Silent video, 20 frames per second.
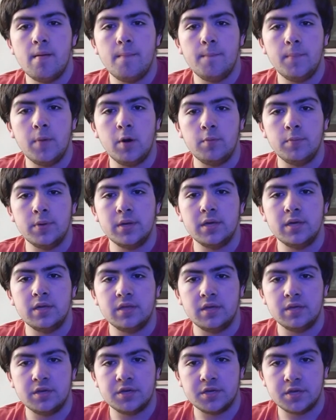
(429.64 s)
moment in
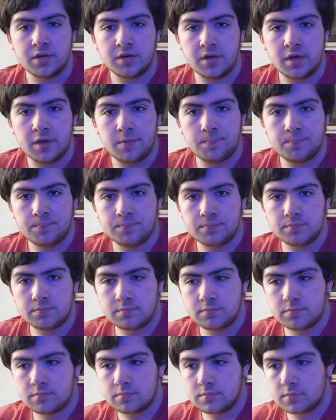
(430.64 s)
the entire game,
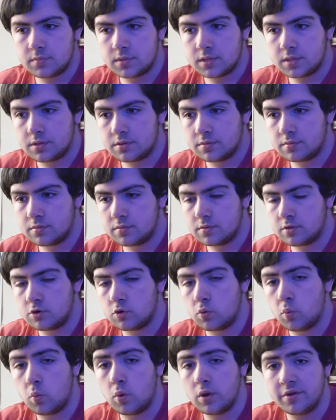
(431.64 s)
or
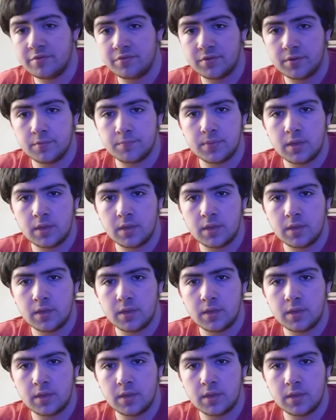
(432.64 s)
one of them.